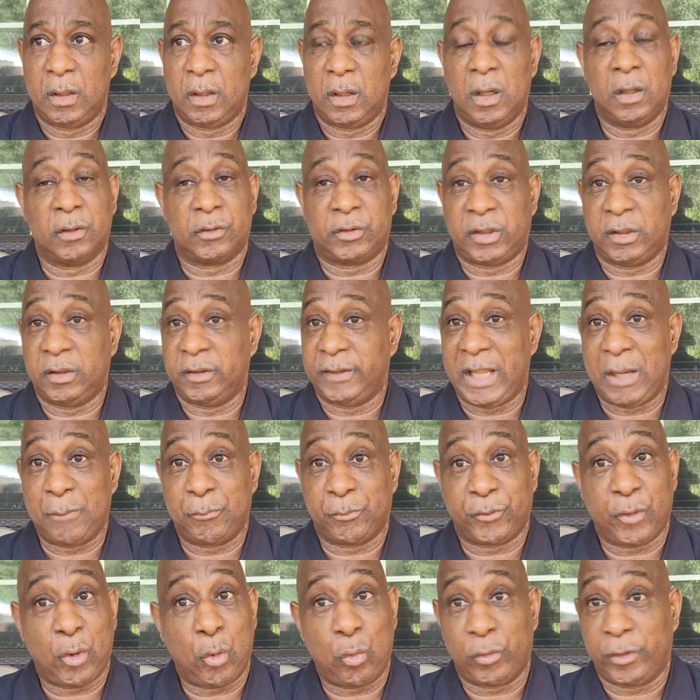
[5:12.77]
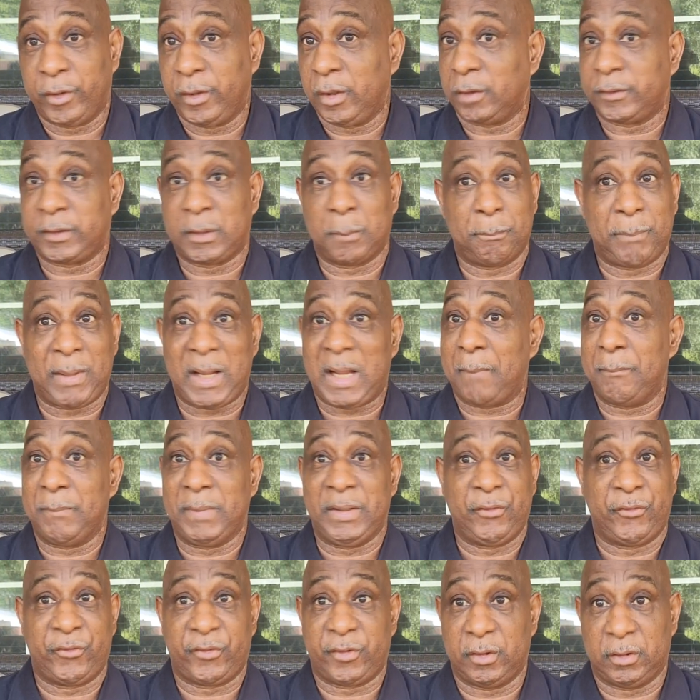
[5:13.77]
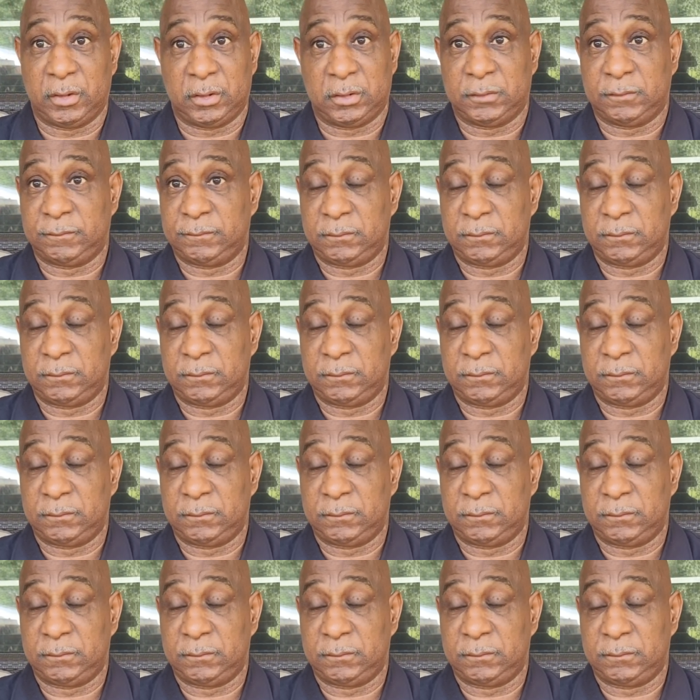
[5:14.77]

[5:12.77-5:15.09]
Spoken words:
until they was old enough to buy me stuff.